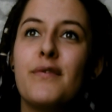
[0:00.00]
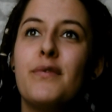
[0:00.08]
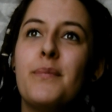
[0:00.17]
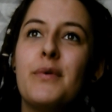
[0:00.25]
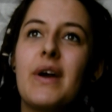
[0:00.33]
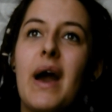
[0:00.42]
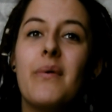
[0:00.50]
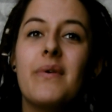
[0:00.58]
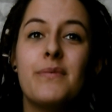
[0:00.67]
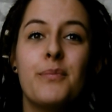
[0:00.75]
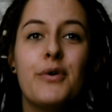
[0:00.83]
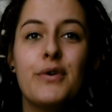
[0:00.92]
of the book I
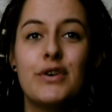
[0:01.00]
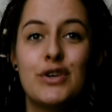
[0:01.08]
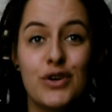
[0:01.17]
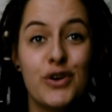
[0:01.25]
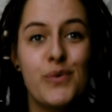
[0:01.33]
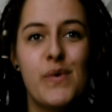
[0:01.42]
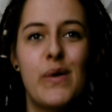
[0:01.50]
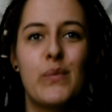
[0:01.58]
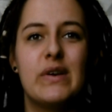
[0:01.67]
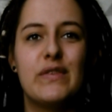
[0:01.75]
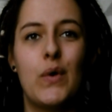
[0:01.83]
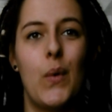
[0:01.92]
was more sure what
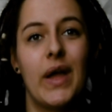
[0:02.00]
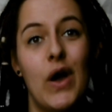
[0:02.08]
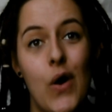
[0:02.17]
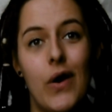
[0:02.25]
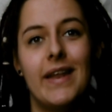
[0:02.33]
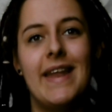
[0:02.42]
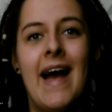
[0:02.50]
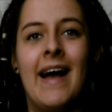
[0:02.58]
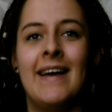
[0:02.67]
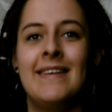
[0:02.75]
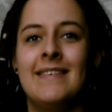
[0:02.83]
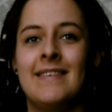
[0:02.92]
was going on
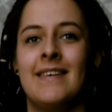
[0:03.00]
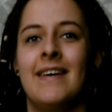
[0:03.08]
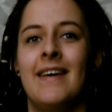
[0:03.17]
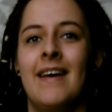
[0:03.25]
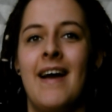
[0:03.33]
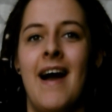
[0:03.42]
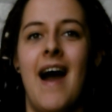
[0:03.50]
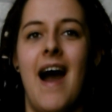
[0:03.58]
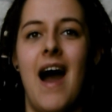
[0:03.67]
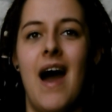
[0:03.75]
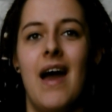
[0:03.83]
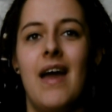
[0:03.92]
and
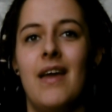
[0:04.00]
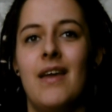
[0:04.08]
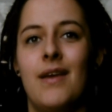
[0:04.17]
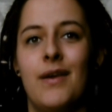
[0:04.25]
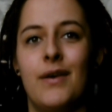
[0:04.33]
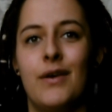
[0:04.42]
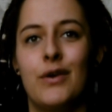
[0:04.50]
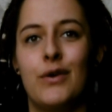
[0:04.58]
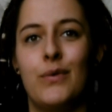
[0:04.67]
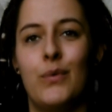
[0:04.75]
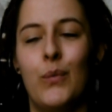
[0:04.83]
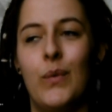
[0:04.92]
I
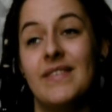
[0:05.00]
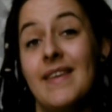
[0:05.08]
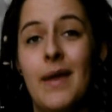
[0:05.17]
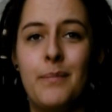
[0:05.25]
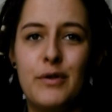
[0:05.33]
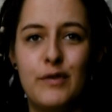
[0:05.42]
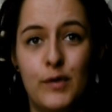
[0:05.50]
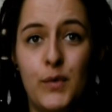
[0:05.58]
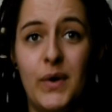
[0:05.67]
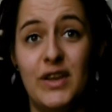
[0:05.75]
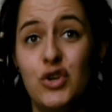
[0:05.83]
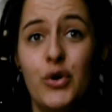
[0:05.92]
was able to
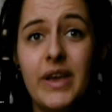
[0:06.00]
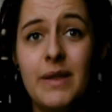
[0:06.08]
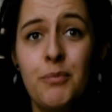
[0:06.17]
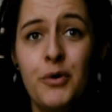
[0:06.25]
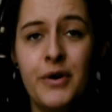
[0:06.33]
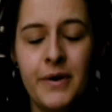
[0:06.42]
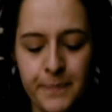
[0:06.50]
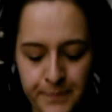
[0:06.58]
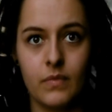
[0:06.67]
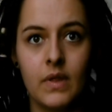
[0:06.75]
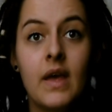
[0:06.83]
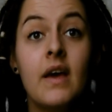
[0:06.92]
enjoy it more.
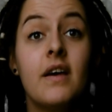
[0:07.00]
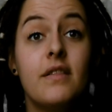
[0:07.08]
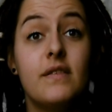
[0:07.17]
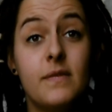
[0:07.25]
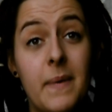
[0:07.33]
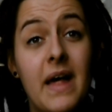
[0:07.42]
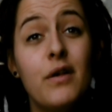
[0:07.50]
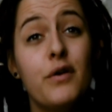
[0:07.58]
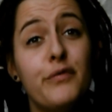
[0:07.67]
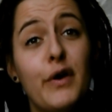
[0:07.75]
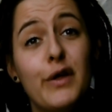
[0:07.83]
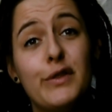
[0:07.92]
The Smell
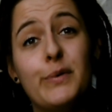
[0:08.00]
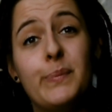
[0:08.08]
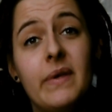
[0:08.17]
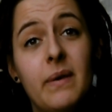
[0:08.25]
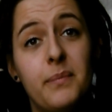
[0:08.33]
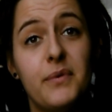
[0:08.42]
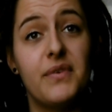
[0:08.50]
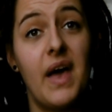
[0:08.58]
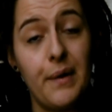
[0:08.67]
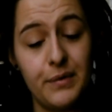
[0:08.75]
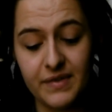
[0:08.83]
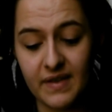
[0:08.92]
of Other People's
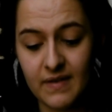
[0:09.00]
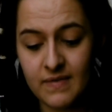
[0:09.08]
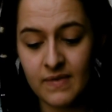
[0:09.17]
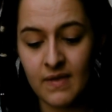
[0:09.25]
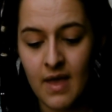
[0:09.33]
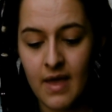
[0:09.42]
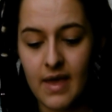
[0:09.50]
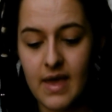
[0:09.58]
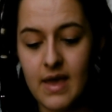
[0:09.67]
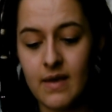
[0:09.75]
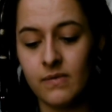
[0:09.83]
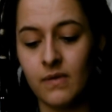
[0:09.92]
Houses
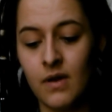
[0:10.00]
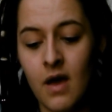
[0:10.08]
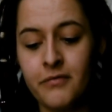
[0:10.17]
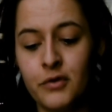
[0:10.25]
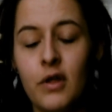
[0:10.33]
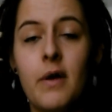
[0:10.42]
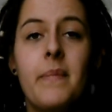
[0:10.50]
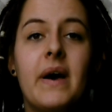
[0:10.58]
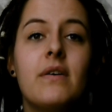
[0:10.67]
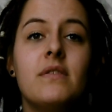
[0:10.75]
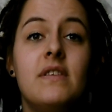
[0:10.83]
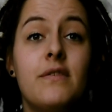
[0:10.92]
is a novel
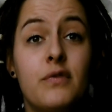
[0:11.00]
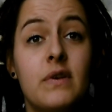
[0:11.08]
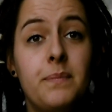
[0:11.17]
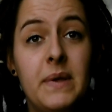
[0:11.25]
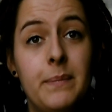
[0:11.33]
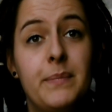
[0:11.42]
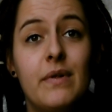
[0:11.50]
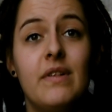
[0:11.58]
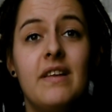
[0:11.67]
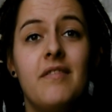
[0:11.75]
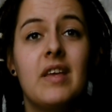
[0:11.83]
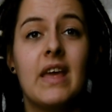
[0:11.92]
about different people
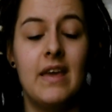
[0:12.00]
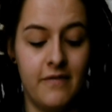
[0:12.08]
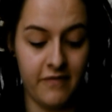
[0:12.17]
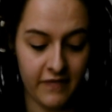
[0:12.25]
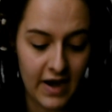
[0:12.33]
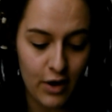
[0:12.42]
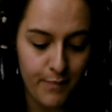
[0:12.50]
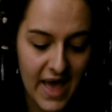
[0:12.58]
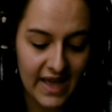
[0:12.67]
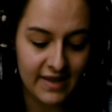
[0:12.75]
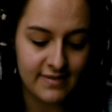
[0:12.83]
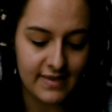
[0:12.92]
living in
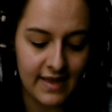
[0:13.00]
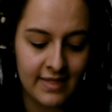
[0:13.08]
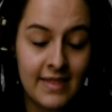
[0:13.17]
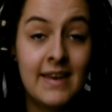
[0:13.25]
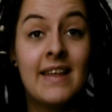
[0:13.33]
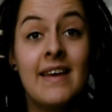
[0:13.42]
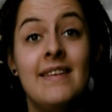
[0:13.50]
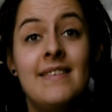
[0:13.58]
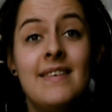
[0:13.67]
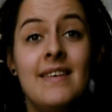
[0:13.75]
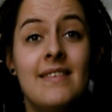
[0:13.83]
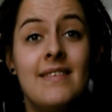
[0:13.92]
Fairbanks in the
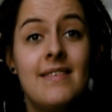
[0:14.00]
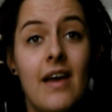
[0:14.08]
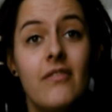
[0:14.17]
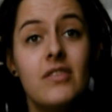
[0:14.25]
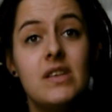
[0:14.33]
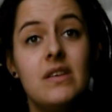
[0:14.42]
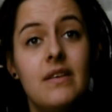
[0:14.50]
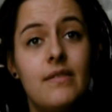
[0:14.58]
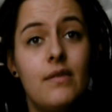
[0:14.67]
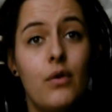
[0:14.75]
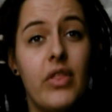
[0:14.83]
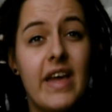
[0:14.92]
1970s,
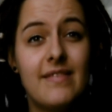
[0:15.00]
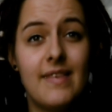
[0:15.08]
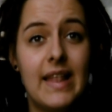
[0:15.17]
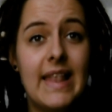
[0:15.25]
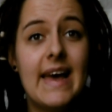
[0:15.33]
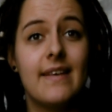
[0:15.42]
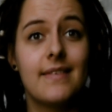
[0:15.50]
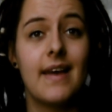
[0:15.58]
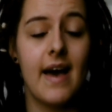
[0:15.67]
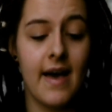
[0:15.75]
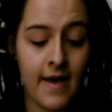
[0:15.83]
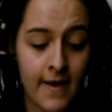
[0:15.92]
so that's
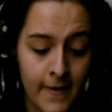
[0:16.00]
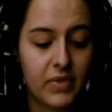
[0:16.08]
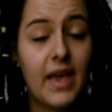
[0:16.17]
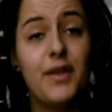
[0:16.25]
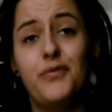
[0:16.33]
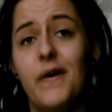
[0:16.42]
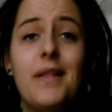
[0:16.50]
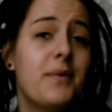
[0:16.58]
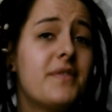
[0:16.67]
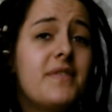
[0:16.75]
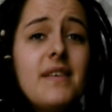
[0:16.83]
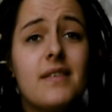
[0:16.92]
Alaska. It
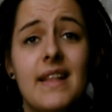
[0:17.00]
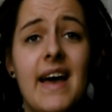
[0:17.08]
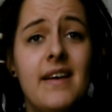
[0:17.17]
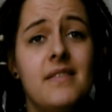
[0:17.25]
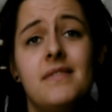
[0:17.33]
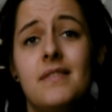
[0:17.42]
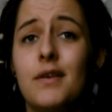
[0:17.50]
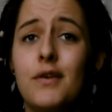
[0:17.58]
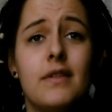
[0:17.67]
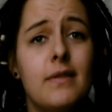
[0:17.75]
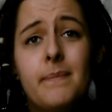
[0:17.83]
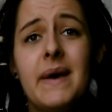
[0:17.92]
follows their lives, the
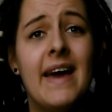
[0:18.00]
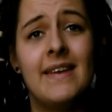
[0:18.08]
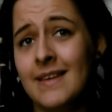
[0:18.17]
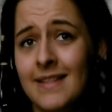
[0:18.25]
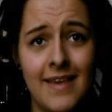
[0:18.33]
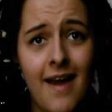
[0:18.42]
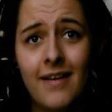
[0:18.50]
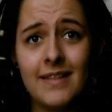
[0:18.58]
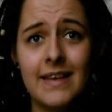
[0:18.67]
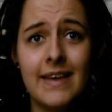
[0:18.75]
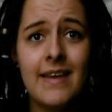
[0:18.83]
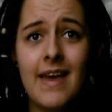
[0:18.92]
good, the bad, the
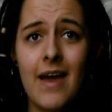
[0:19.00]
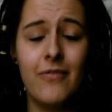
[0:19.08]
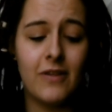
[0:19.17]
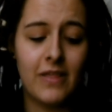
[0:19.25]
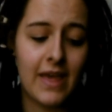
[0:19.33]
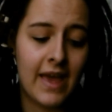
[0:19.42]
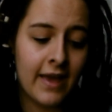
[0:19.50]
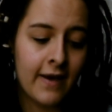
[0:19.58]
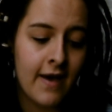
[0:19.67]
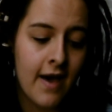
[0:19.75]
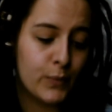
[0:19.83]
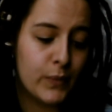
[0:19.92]
ugly, everything.
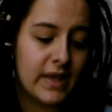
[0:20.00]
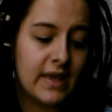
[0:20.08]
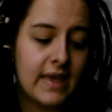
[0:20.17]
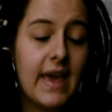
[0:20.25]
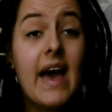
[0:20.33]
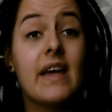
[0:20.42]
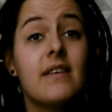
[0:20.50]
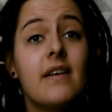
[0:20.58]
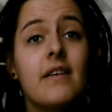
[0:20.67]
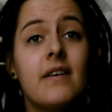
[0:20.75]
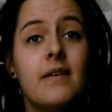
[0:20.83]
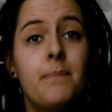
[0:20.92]
We get
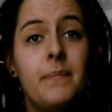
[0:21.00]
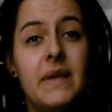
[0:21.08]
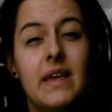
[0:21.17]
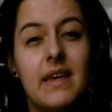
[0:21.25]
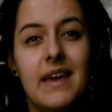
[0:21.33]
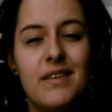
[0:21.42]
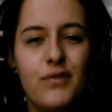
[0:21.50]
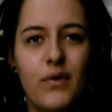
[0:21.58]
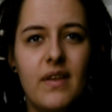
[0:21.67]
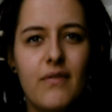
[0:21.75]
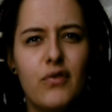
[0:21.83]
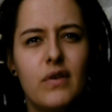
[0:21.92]
a peek into
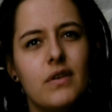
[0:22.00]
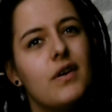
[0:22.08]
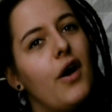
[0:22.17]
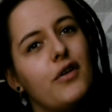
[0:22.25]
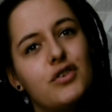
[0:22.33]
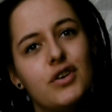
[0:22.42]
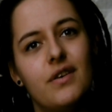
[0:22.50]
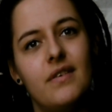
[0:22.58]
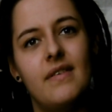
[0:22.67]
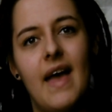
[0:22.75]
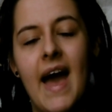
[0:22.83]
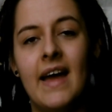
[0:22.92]
different
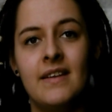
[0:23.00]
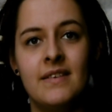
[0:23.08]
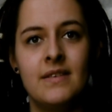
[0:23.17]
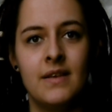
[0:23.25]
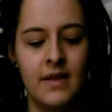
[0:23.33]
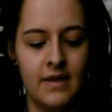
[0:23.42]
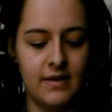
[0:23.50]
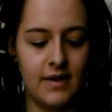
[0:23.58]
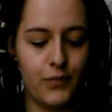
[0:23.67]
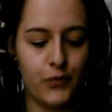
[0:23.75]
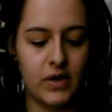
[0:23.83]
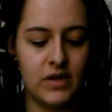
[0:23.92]
cultures and
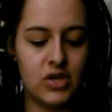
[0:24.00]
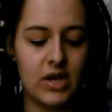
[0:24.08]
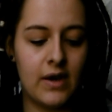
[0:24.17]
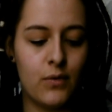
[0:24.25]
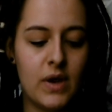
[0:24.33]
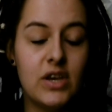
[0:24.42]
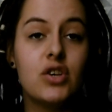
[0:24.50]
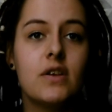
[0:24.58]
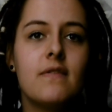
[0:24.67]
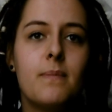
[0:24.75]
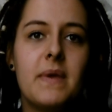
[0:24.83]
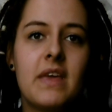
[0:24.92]
different
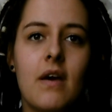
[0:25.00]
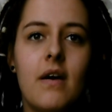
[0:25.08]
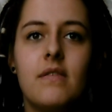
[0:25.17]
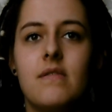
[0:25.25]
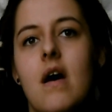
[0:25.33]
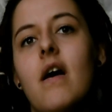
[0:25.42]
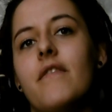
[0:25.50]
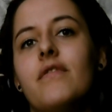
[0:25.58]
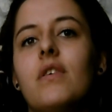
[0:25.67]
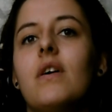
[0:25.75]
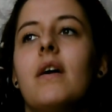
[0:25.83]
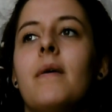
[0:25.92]
generations because of
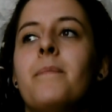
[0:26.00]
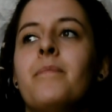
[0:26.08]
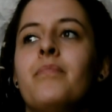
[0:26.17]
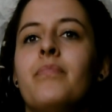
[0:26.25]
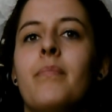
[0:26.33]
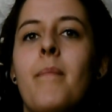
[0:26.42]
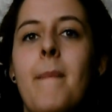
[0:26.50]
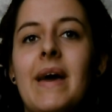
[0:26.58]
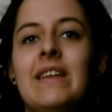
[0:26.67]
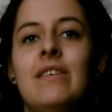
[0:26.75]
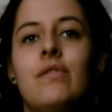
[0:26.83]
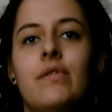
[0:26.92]
the
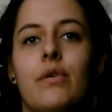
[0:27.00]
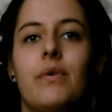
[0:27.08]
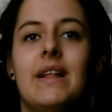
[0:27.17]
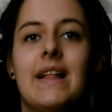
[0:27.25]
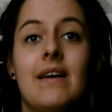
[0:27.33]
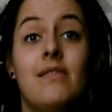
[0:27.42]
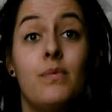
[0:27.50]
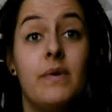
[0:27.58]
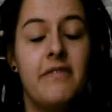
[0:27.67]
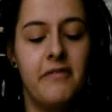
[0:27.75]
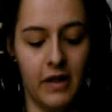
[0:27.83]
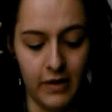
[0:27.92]
many storylines
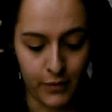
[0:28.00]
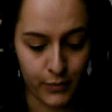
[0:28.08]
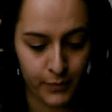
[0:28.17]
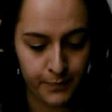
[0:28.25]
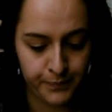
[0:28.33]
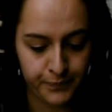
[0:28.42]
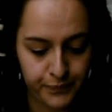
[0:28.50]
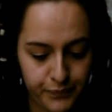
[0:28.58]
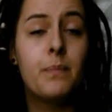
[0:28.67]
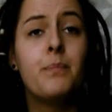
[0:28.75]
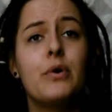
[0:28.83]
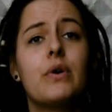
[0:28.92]
we follow.
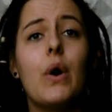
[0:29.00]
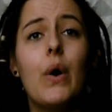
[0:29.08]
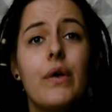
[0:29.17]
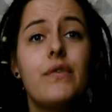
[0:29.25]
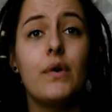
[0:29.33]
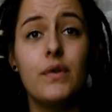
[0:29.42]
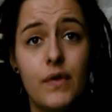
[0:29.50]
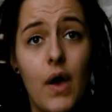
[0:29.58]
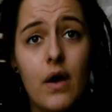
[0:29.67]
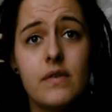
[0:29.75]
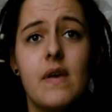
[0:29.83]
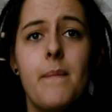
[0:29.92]
The book also
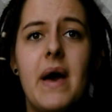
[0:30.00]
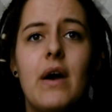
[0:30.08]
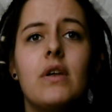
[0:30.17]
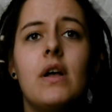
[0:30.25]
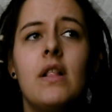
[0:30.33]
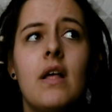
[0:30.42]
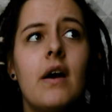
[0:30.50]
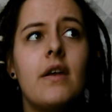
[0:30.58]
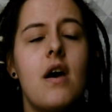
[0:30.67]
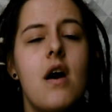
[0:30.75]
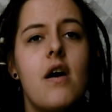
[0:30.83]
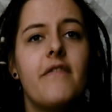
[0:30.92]
talks about a
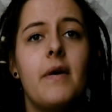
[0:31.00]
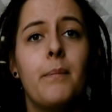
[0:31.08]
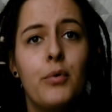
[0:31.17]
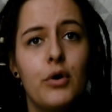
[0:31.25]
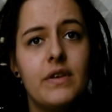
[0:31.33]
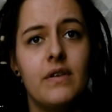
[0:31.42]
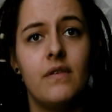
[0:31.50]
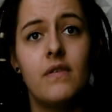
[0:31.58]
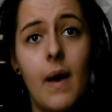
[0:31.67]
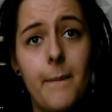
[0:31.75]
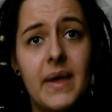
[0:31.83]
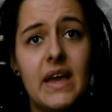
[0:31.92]
lot of important
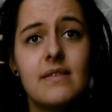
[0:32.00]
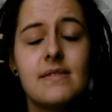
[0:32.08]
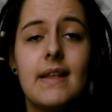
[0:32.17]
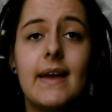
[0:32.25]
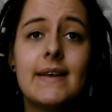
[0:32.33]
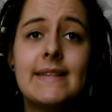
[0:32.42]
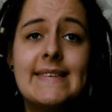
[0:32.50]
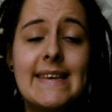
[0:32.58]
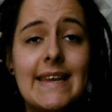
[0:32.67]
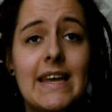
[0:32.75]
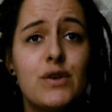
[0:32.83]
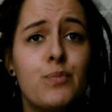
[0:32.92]
topics like
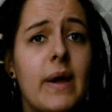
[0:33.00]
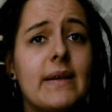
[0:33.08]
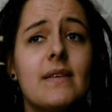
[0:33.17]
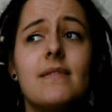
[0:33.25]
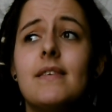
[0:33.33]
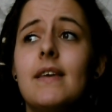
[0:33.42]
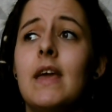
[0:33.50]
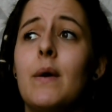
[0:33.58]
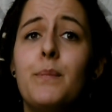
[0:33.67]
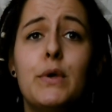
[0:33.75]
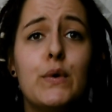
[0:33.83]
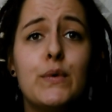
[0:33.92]
teenage pregnancy,
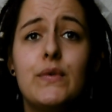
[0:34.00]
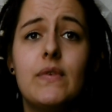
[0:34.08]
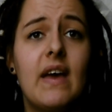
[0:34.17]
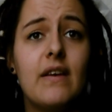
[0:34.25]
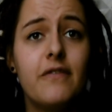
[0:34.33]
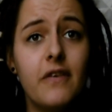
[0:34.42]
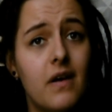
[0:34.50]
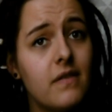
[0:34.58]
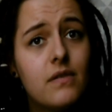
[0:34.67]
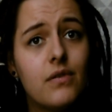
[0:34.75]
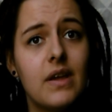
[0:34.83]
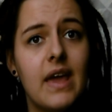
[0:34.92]
abuse, and
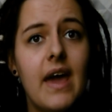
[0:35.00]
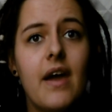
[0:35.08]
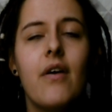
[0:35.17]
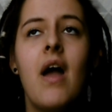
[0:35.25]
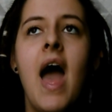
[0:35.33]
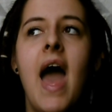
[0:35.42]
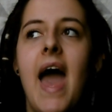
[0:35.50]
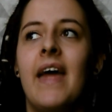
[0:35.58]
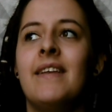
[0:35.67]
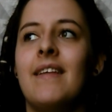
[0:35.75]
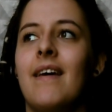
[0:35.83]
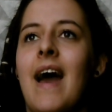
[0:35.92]
foster care,
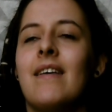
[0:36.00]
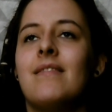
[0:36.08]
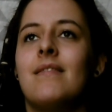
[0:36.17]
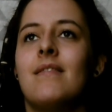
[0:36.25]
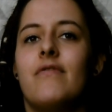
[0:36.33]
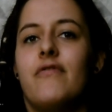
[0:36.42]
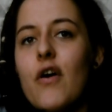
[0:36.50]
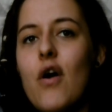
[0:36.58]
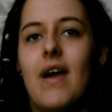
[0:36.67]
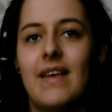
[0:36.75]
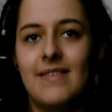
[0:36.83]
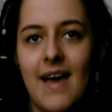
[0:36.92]
and as far
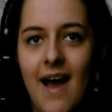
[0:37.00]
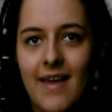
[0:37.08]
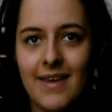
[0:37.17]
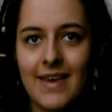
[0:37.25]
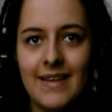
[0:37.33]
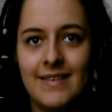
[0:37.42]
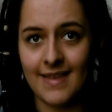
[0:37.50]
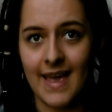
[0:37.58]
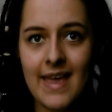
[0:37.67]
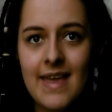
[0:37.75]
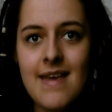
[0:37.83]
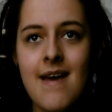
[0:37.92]
as I can
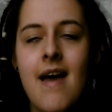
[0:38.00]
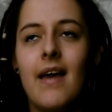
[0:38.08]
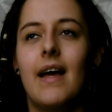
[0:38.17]
say,